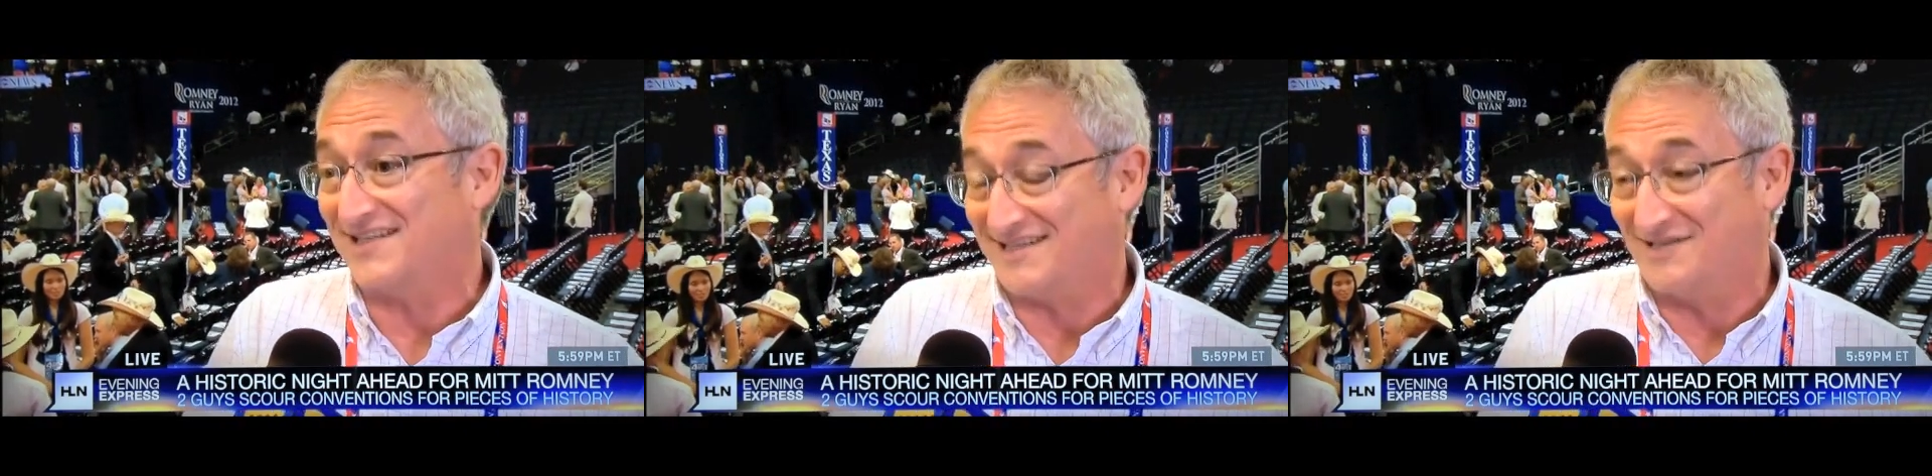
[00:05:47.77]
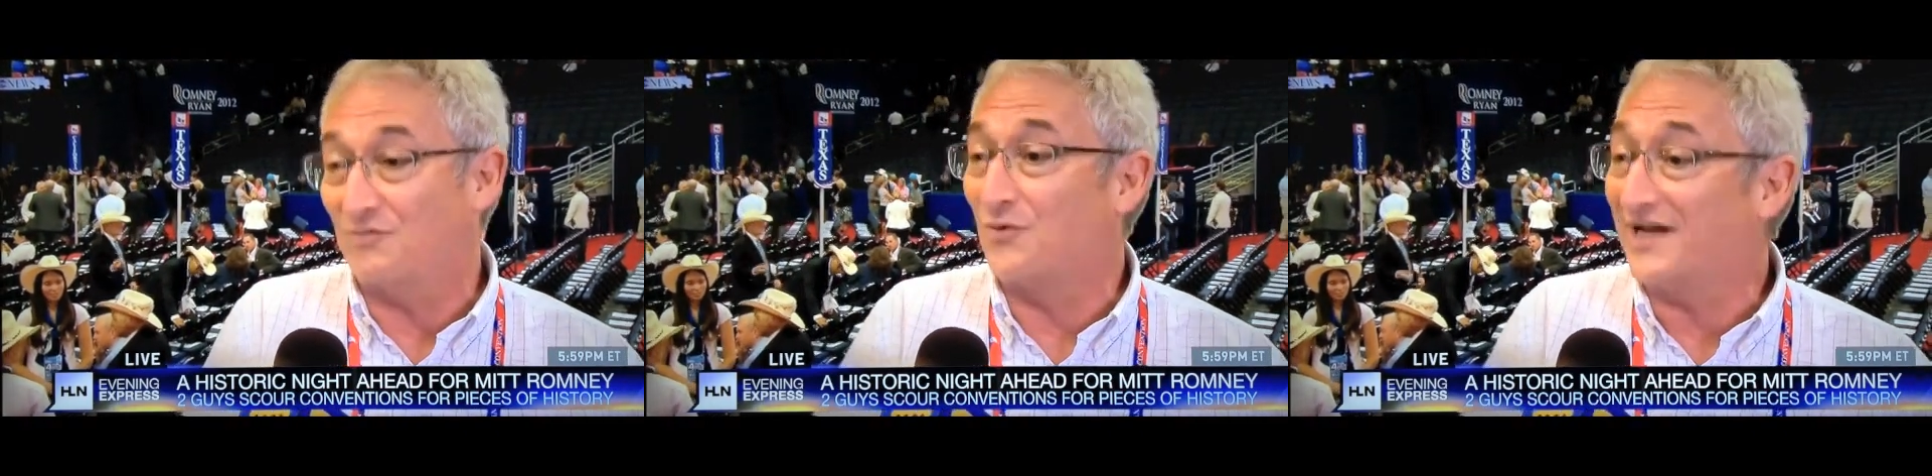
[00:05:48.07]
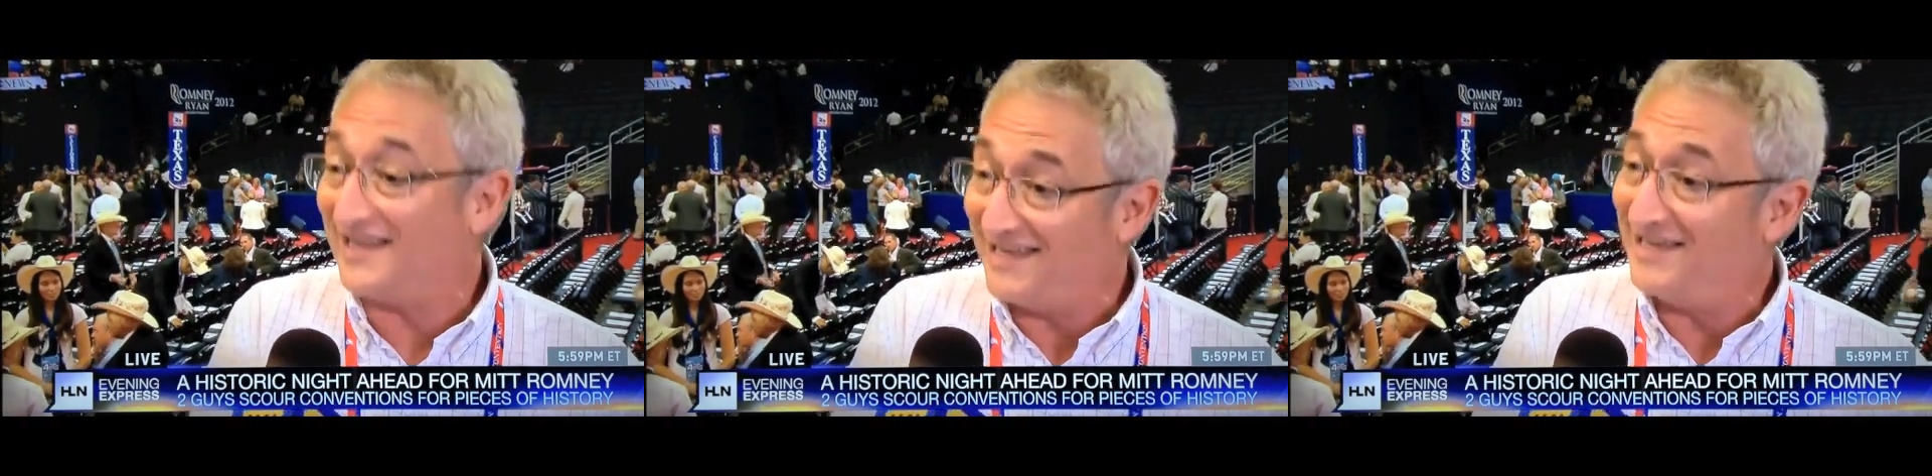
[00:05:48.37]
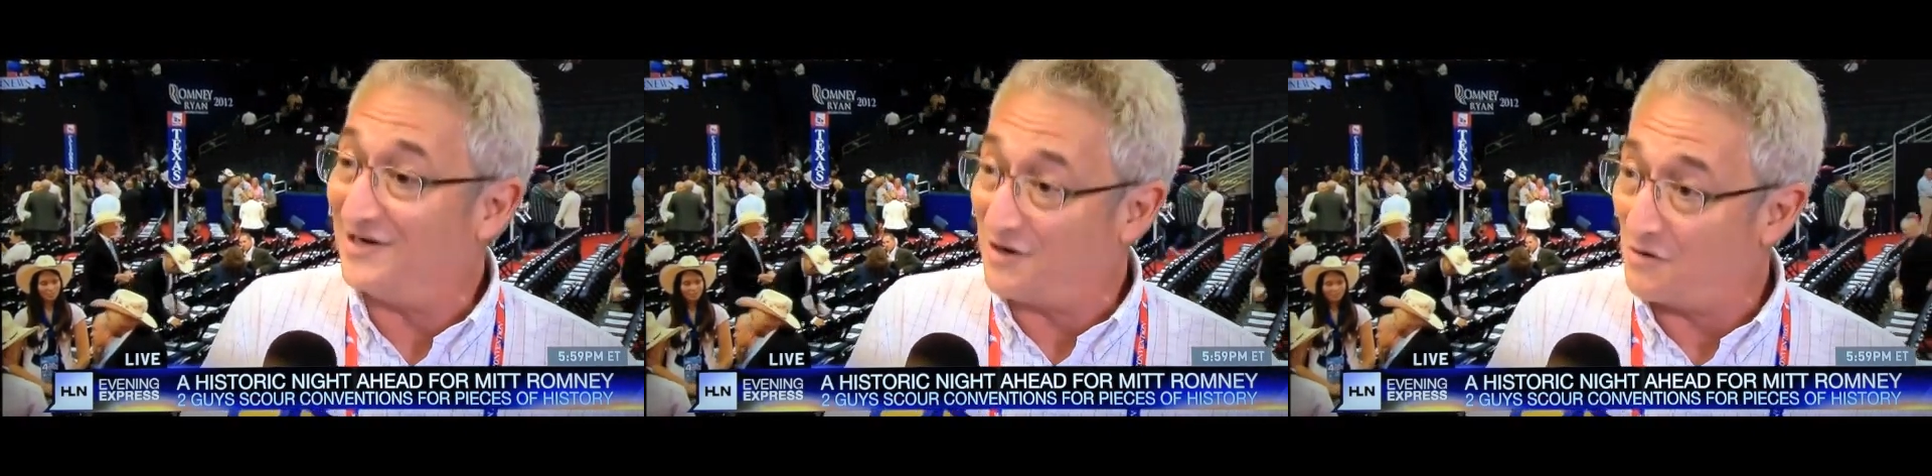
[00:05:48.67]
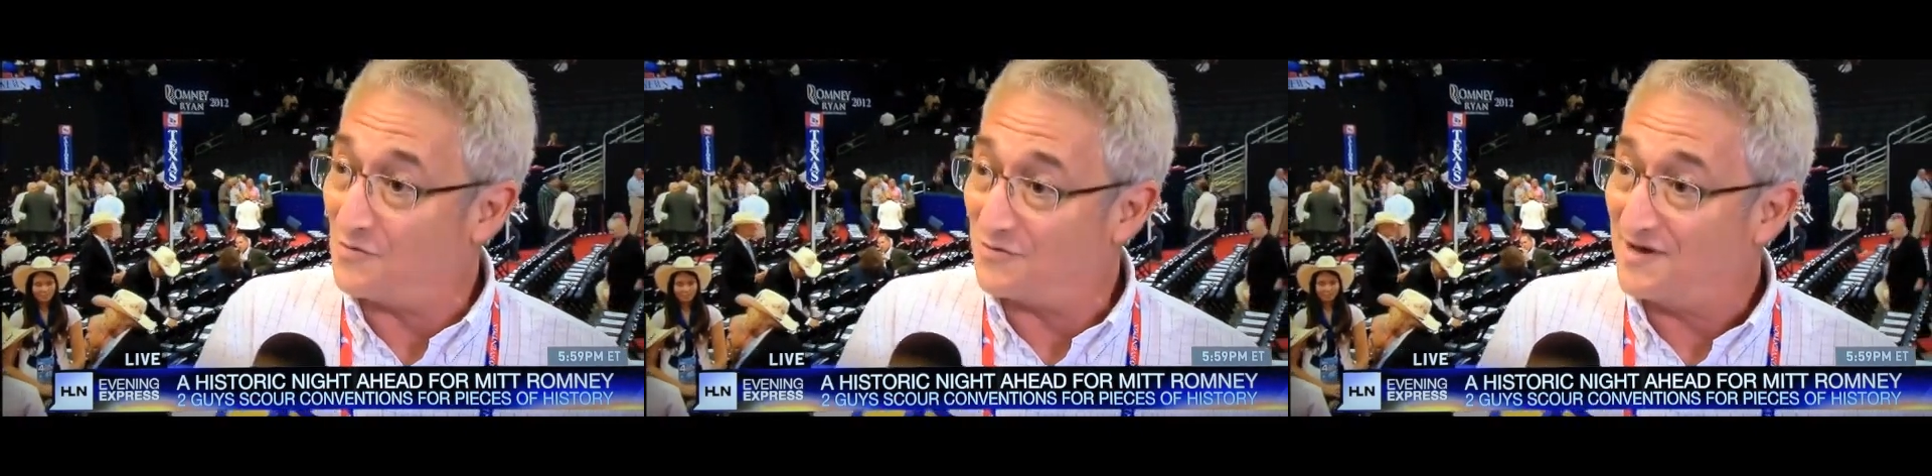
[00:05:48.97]
to really, you
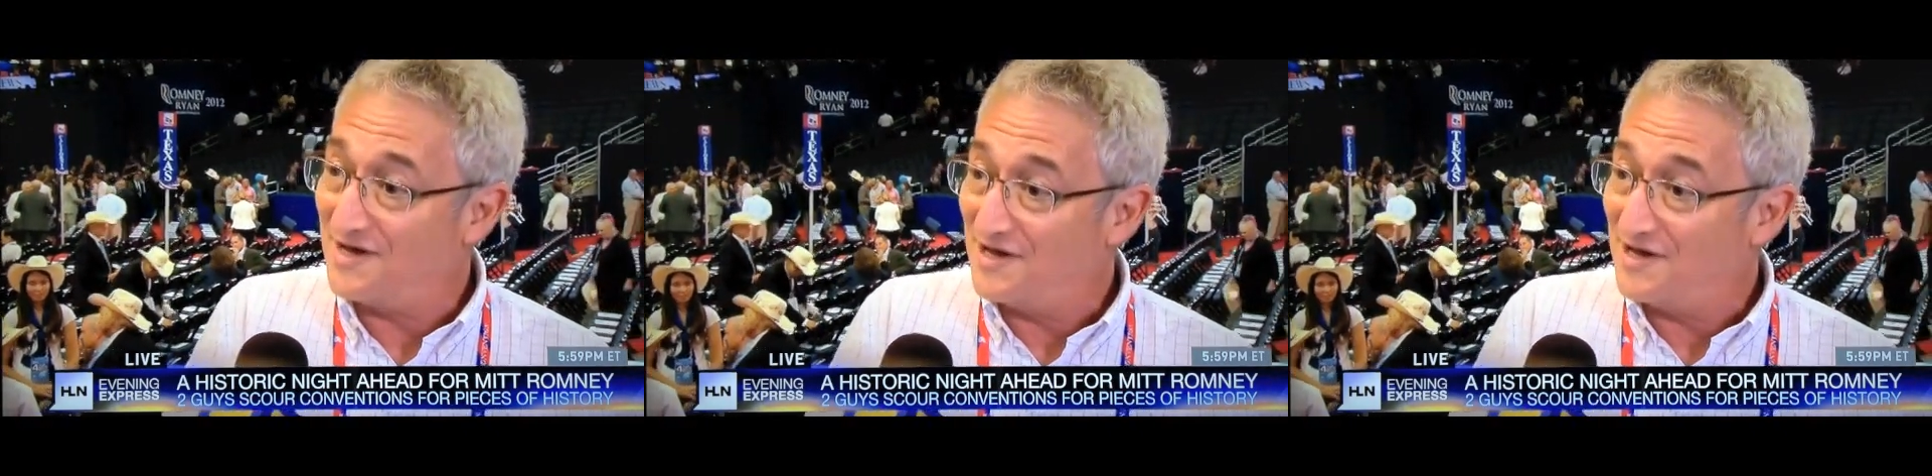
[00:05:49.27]
know,